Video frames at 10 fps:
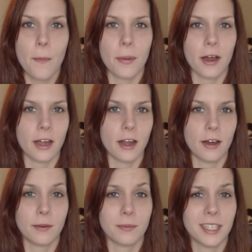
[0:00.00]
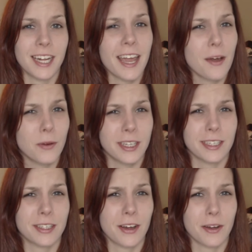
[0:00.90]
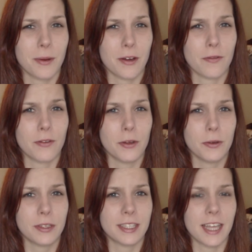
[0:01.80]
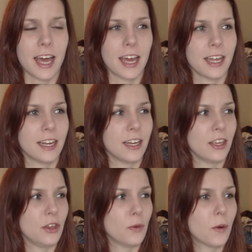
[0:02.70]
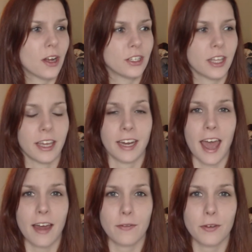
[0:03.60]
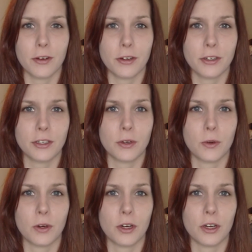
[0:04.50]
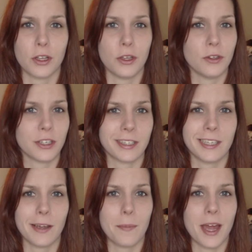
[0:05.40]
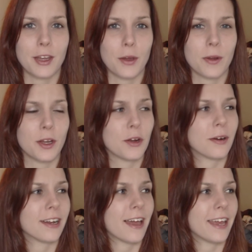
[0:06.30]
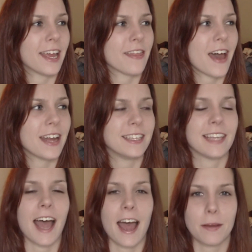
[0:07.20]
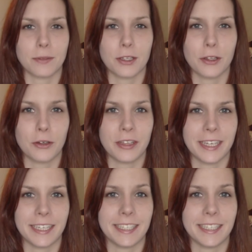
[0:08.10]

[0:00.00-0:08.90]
But today I wanted to talk about foods that you watch like an advert or you just see a menu and you're like, that is absolutely